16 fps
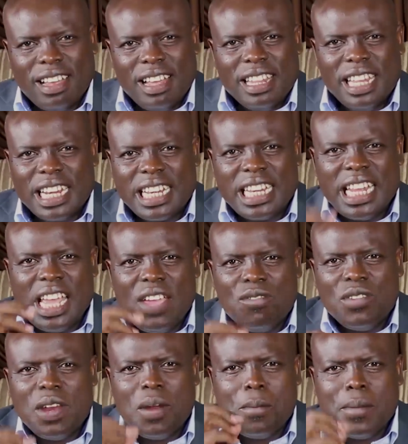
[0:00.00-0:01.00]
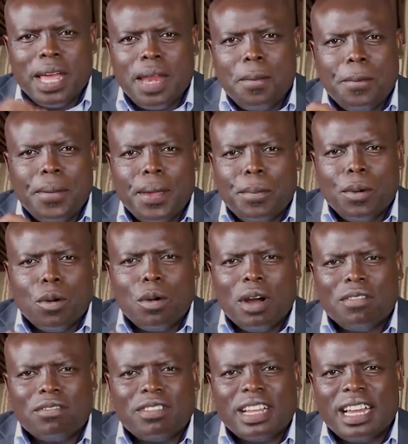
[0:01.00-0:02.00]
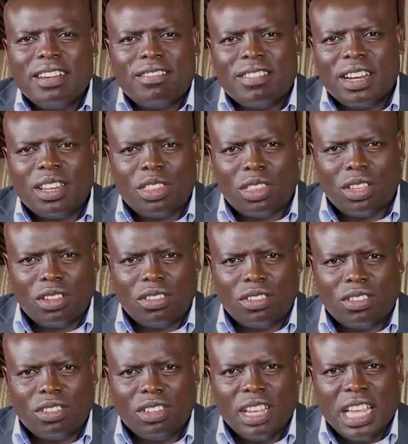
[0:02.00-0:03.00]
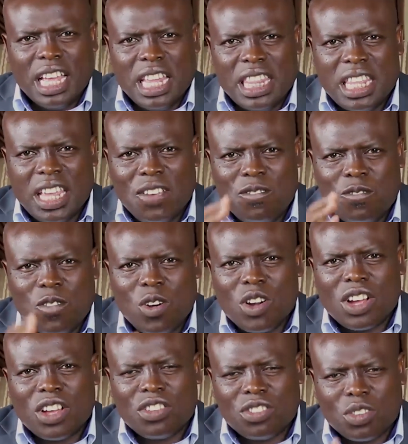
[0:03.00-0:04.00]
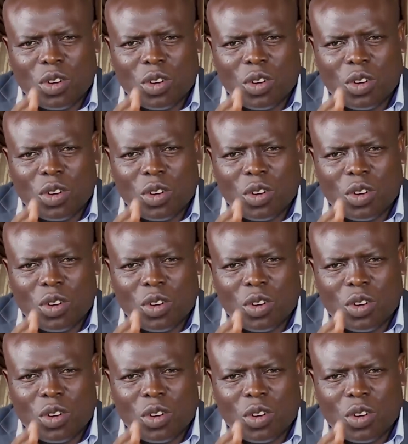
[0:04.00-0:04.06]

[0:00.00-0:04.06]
that even many people who have done great things, they focus